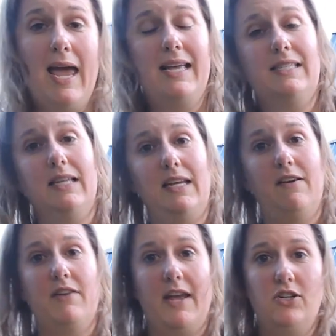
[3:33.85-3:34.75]
it's going to
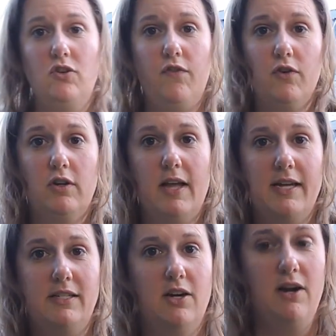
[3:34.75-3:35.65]
give a natural
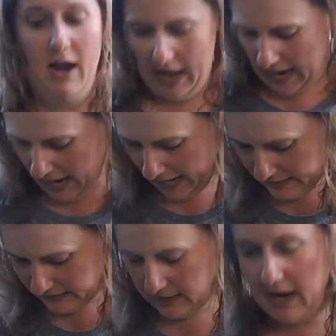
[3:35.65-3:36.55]
fertilizer, and
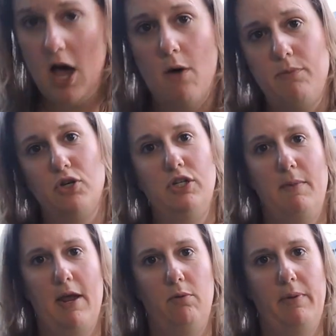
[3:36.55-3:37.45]
it's going to help your
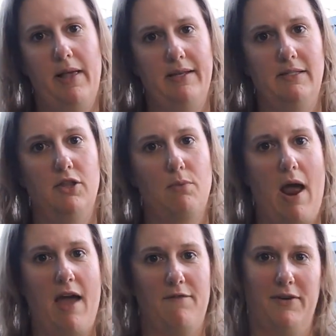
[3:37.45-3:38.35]
tomato plants
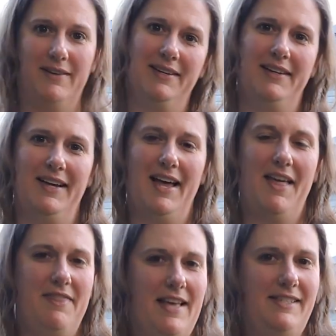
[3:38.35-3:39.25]
thrive.
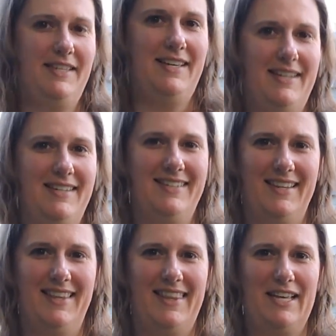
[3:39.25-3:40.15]
That's it.
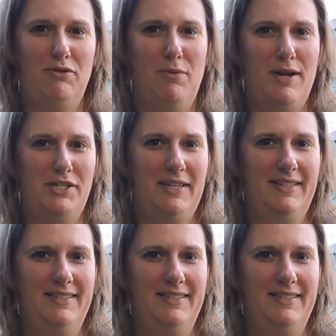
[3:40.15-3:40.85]
Thanks for watching.